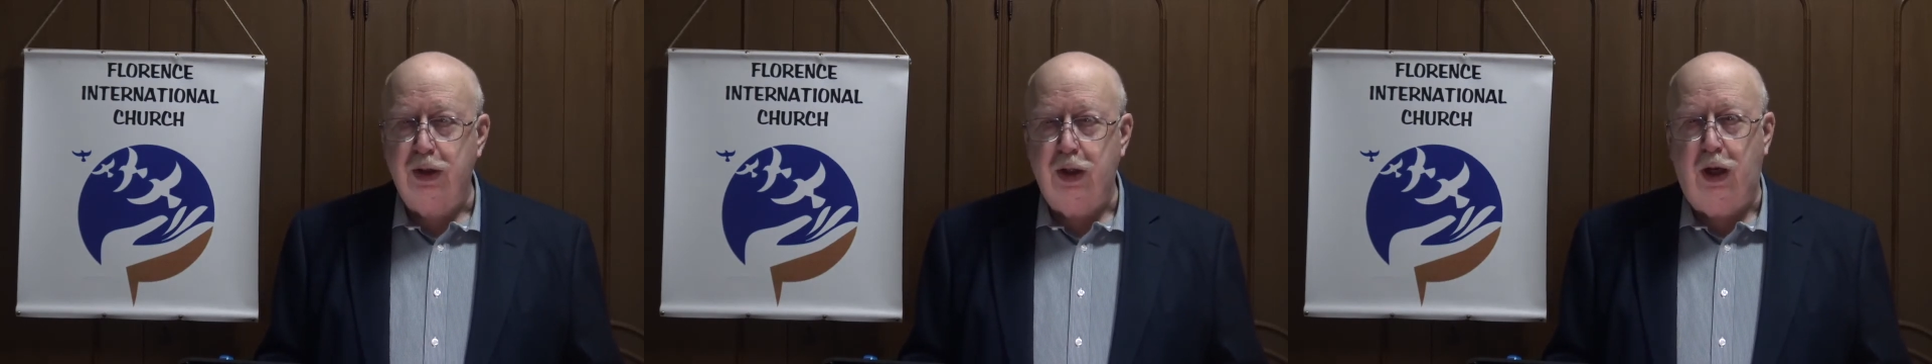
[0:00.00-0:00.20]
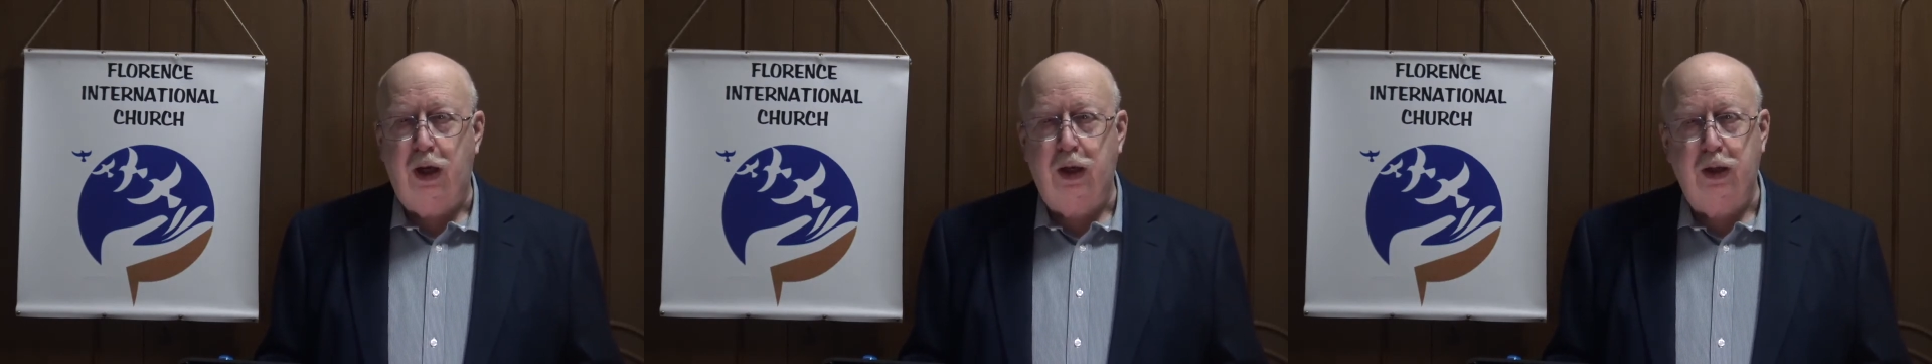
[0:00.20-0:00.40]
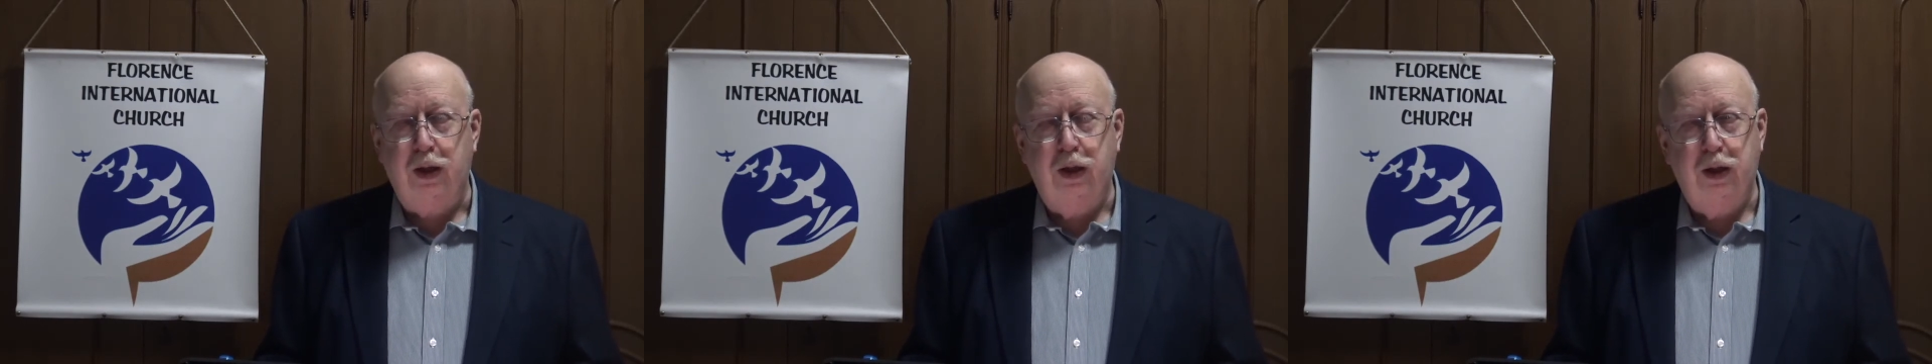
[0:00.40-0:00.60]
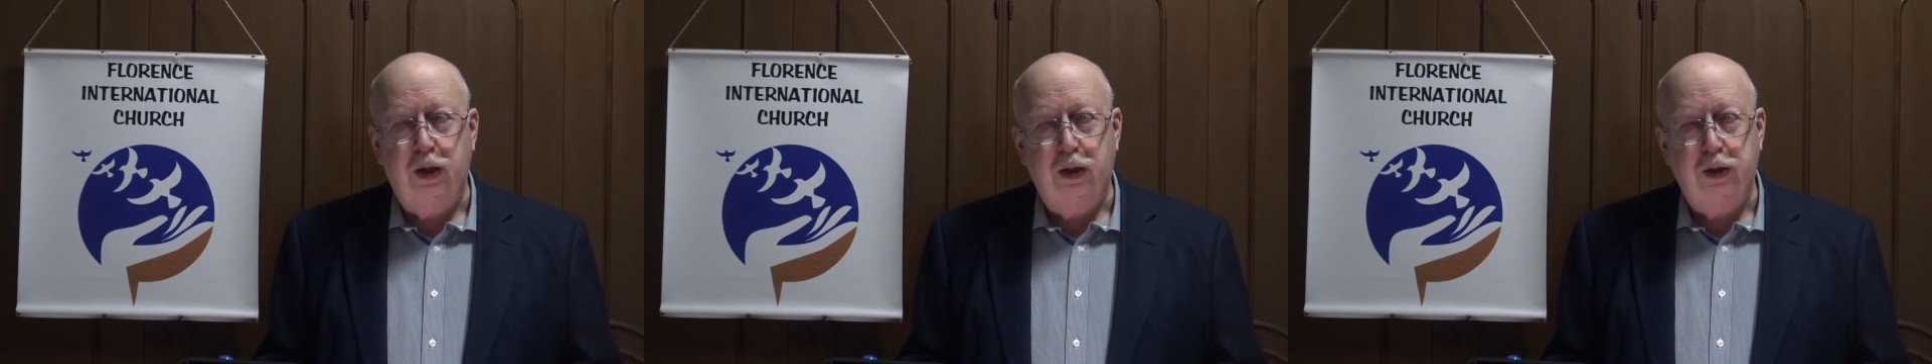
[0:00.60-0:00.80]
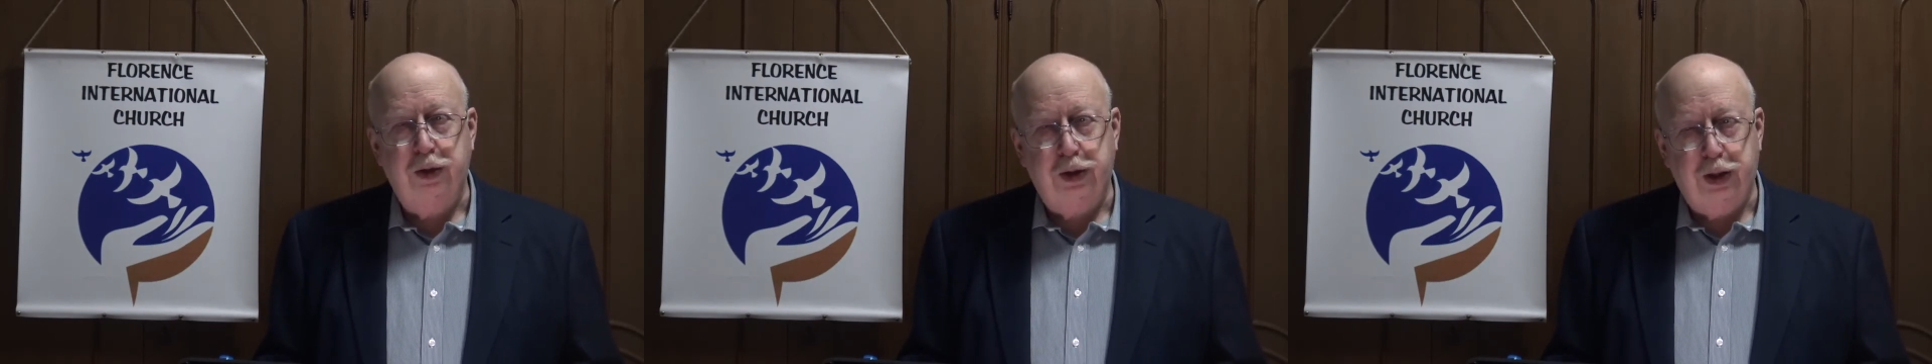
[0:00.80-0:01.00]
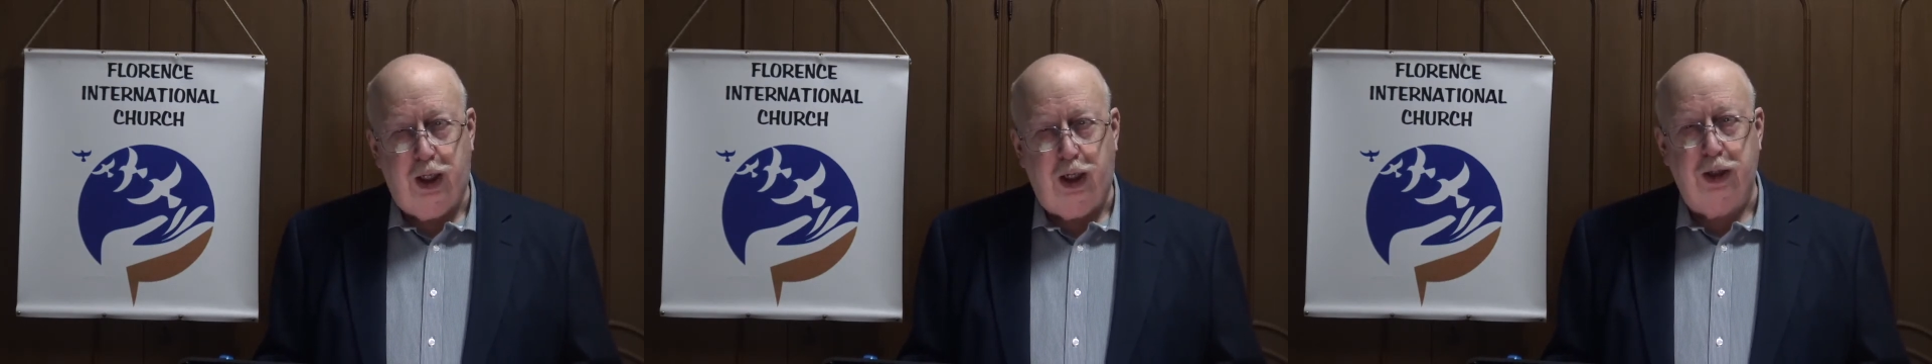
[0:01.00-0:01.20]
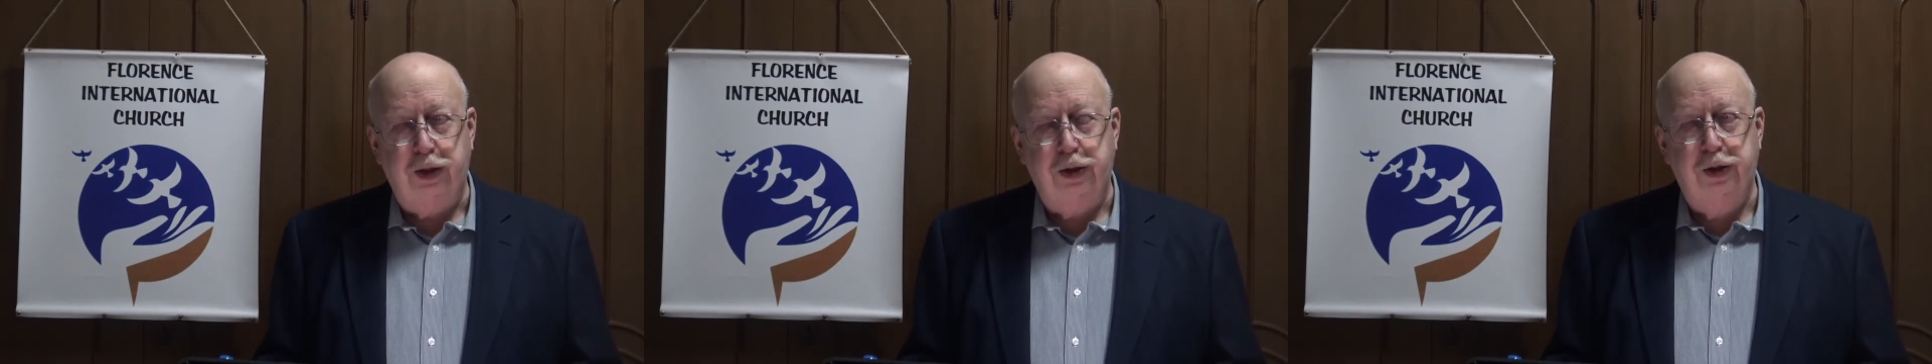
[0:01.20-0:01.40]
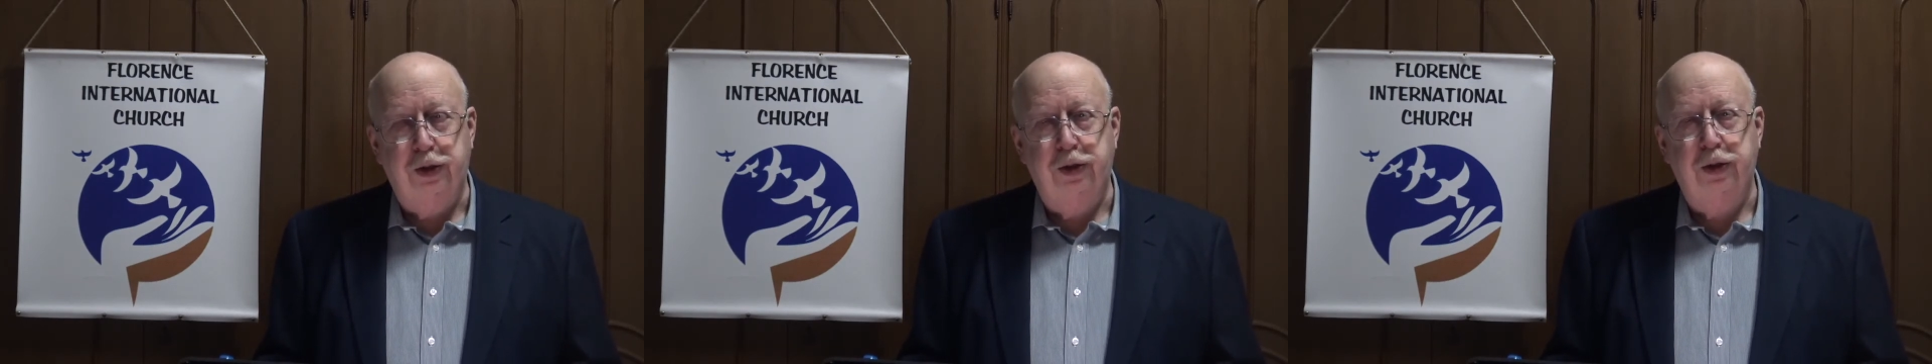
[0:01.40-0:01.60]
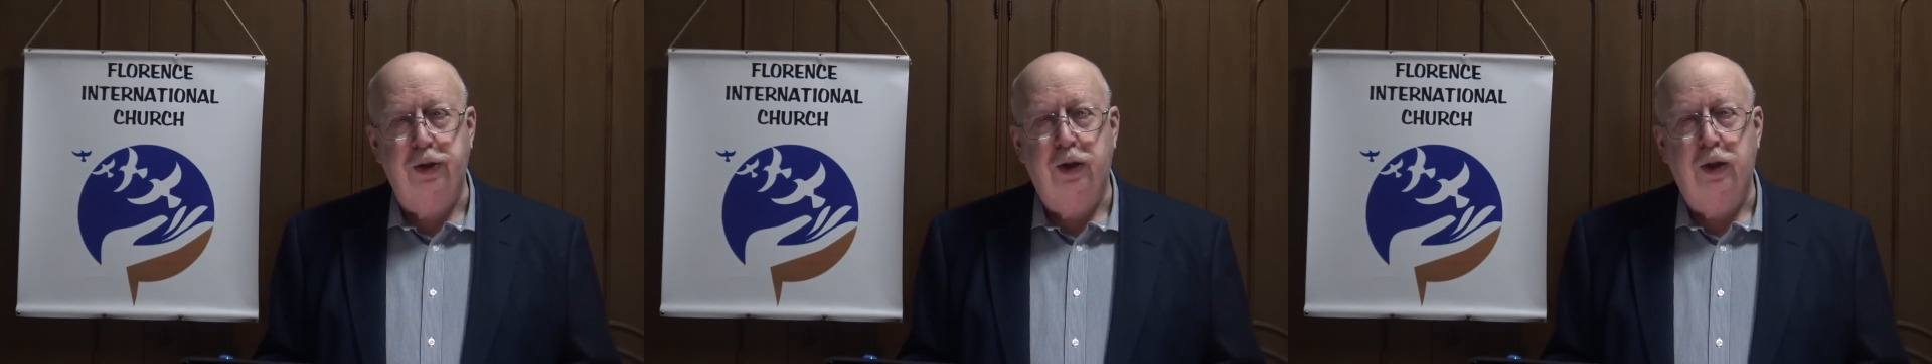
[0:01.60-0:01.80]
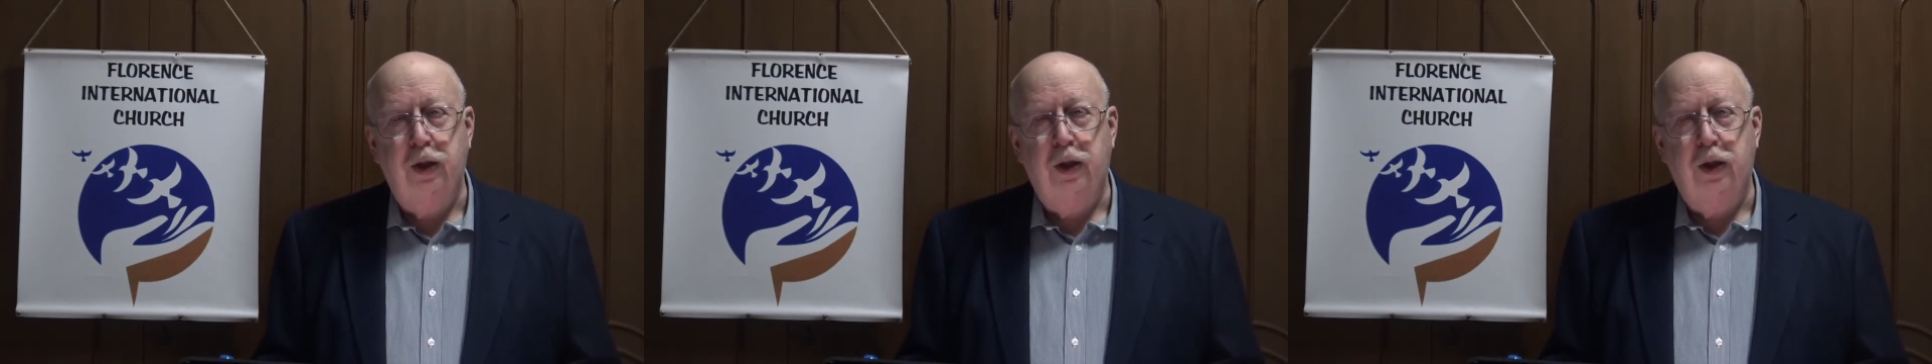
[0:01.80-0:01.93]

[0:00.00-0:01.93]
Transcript: not touch